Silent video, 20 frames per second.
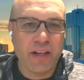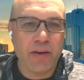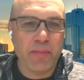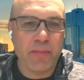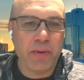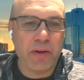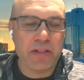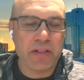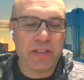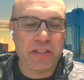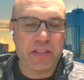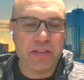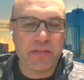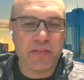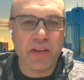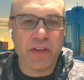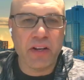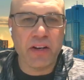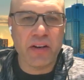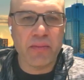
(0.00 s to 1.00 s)
Apologies
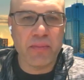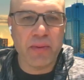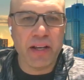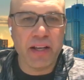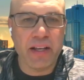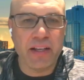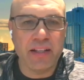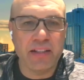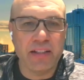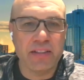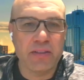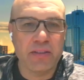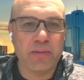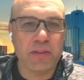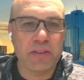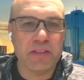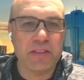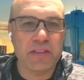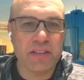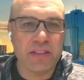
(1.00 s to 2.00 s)
if you hear my little
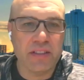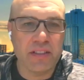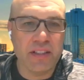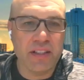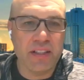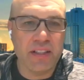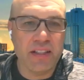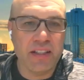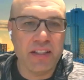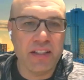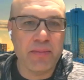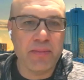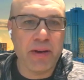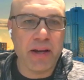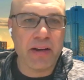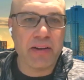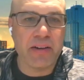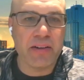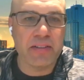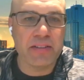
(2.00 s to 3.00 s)
ones in the
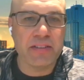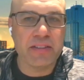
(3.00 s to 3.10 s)
background.